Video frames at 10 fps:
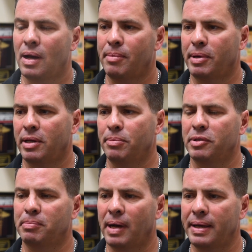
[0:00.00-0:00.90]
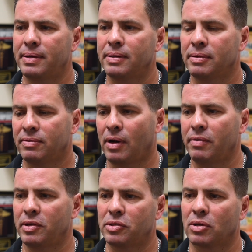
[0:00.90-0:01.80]
my name is Mike.
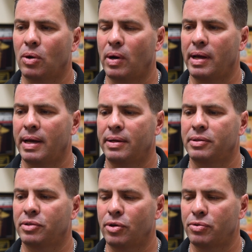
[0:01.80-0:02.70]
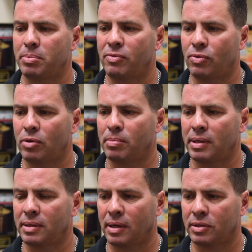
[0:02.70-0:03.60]
5 years ago I had surgery performed by
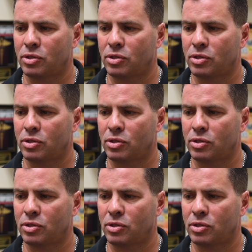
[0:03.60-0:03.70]
Dr.